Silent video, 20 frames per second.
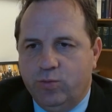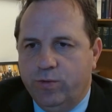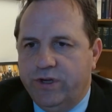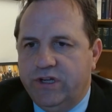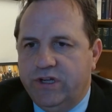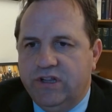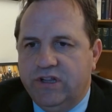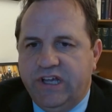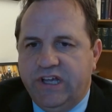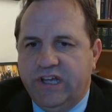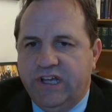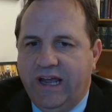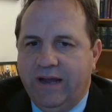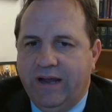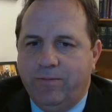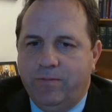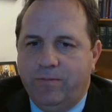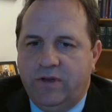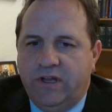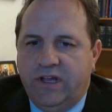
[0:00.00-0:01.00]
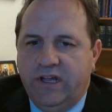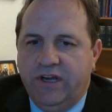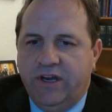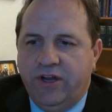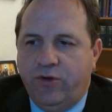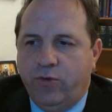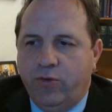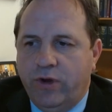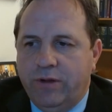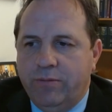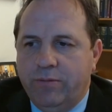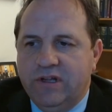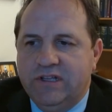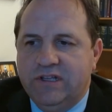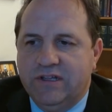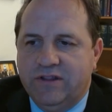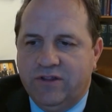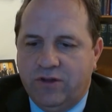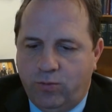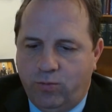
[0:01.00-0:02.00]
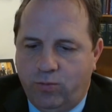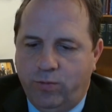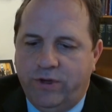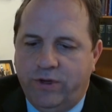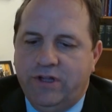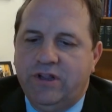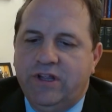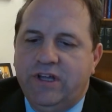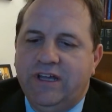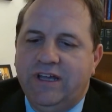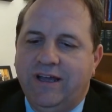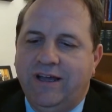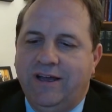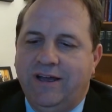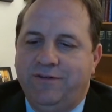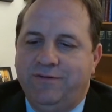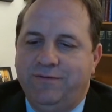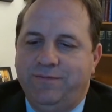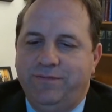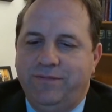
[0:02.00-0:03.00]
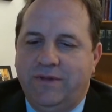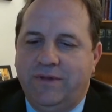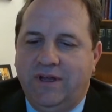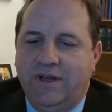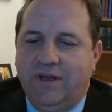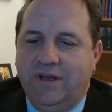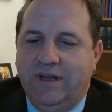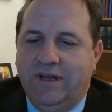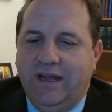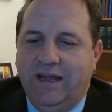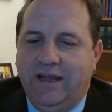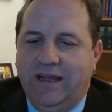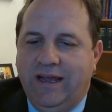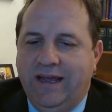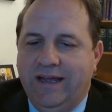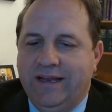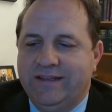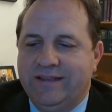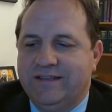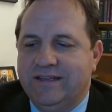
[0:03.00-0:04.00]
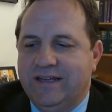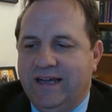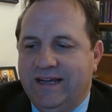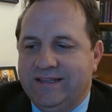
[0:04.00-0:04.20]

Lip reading: really can't get an agreement and they're really at